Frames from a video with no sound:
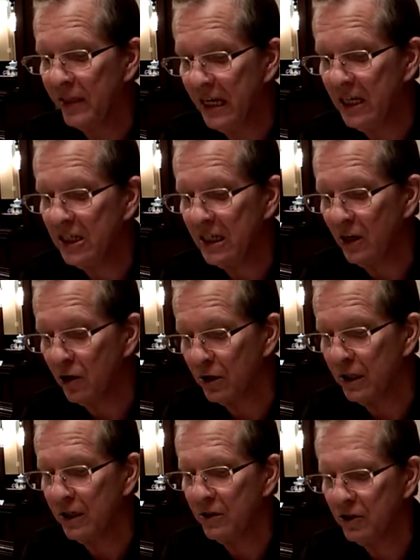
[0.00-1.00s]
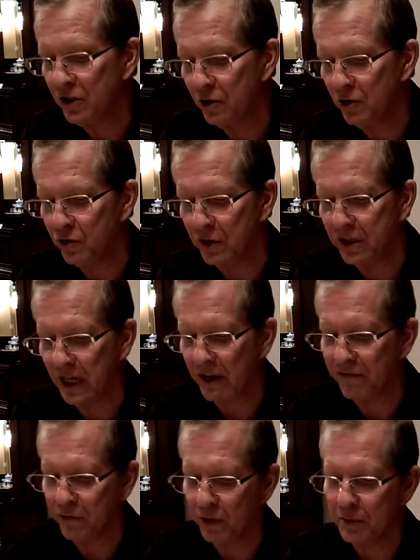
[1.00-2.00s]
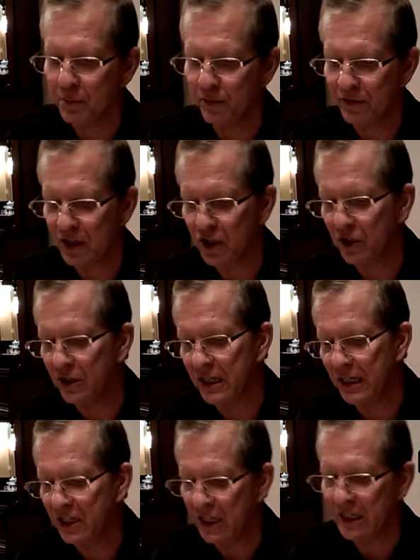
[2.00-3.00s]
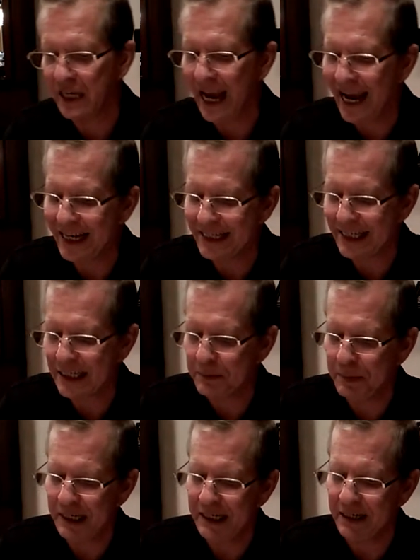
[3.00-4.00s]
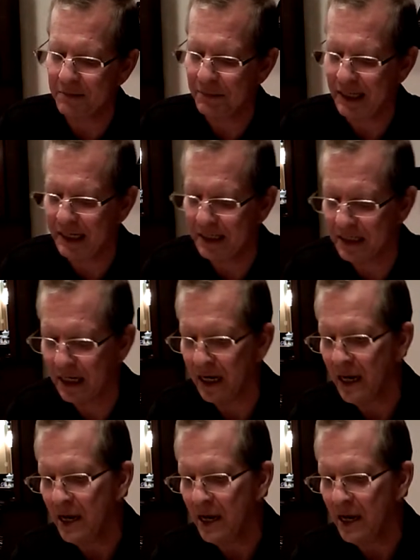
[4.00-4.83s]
These earlier sutras set forth provisional teachings as expedient means,